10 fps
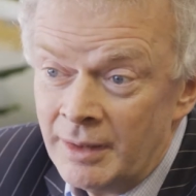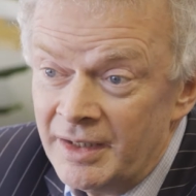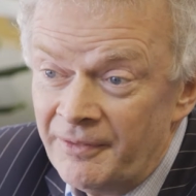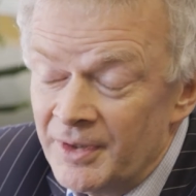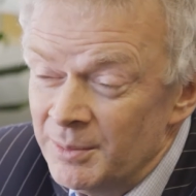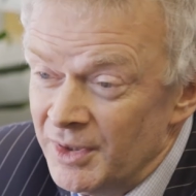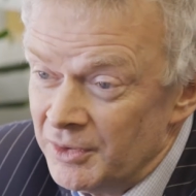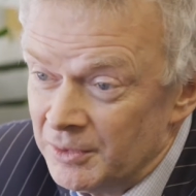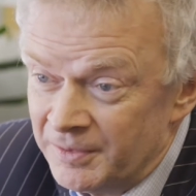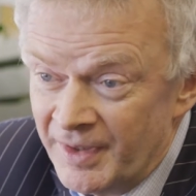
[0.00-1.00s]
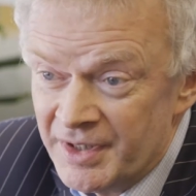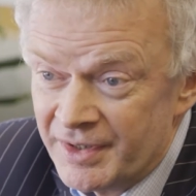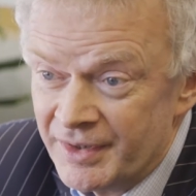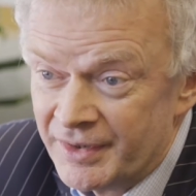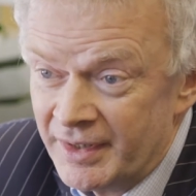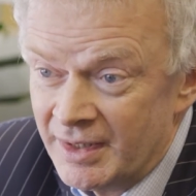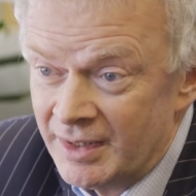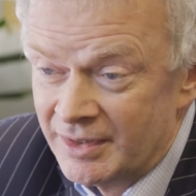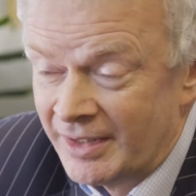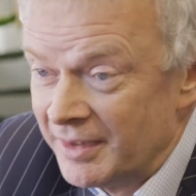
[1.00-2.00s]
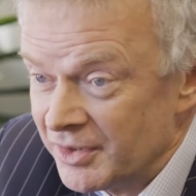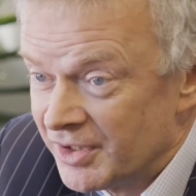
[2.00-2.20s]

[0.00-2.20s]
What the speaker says: NFU Mutual faces the standard